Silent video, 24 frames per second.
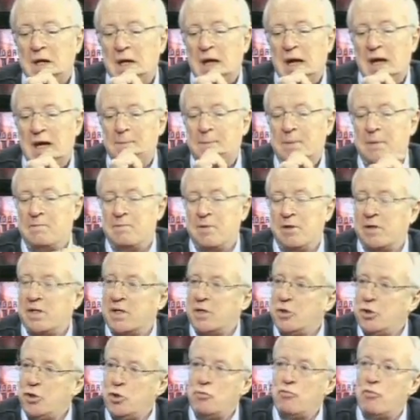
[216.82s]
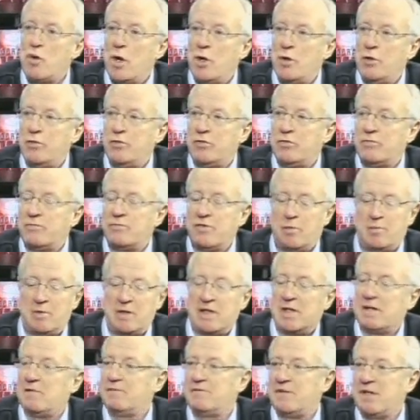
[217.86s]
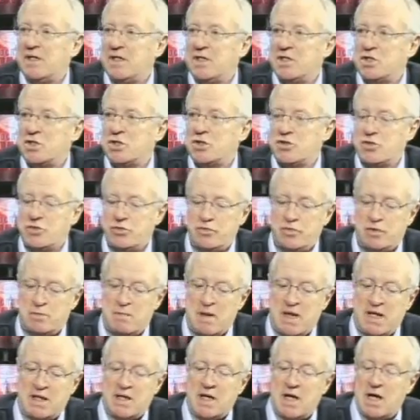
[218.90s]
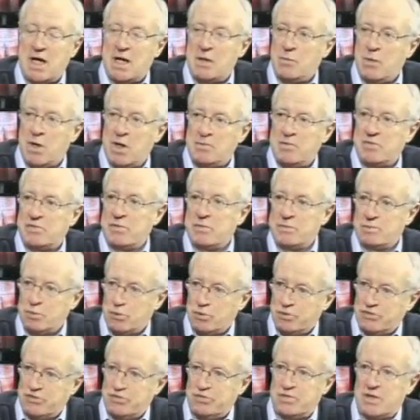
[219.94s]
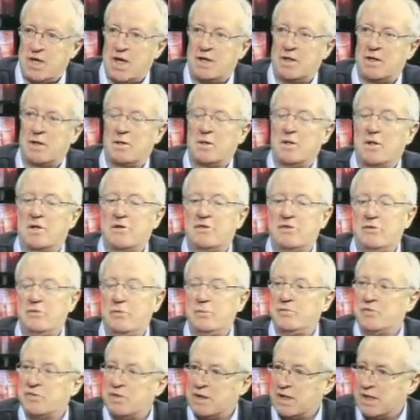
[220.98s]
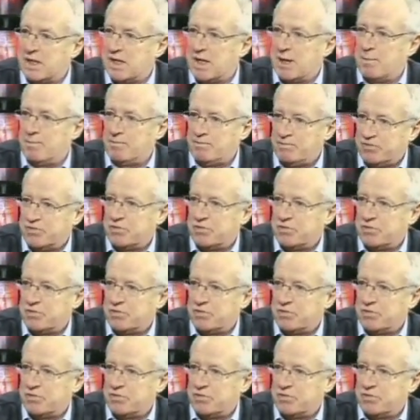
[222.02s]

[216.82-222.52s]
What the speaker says: had been building a new road from a little village to the main highway between Port Sudan and Khartoum to link up